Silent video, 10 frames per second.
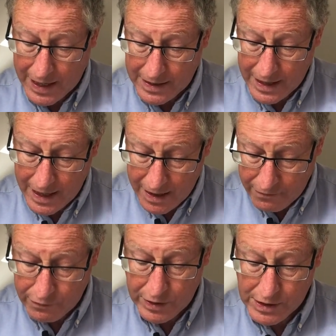and
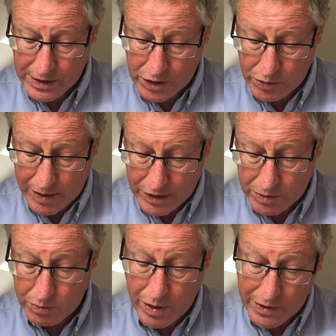every
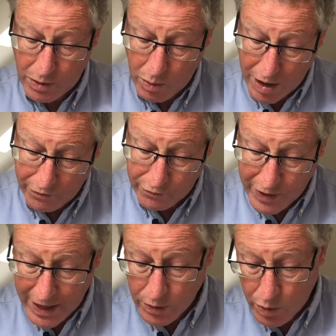situation, whether
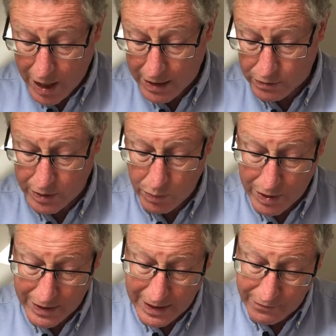well-fed or hungry,
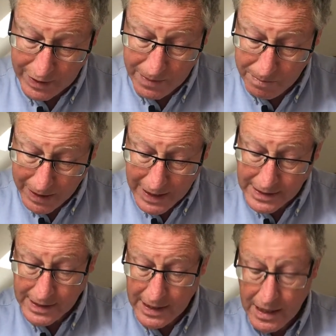whether living in
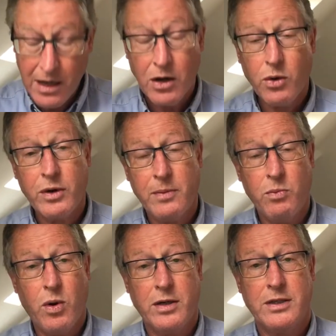plenty or
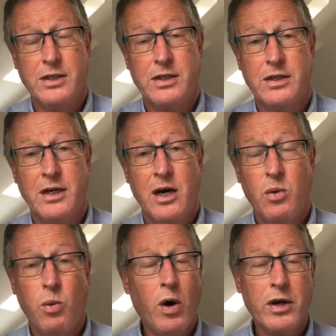in want.
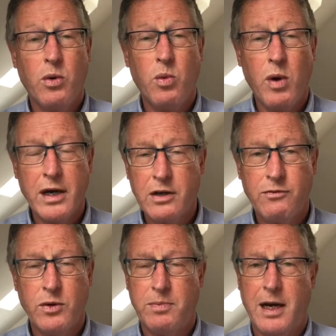What a
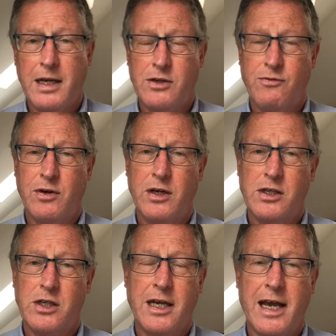wonderful place for
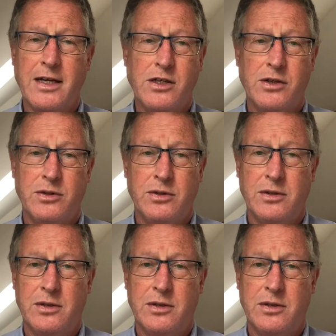us to get to.